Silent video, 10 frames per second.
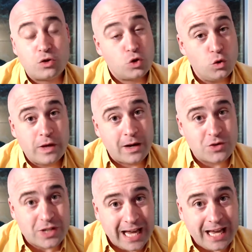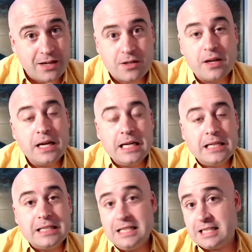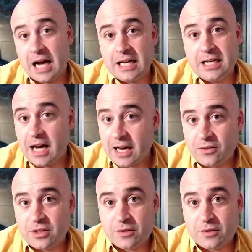2008, the tiny island of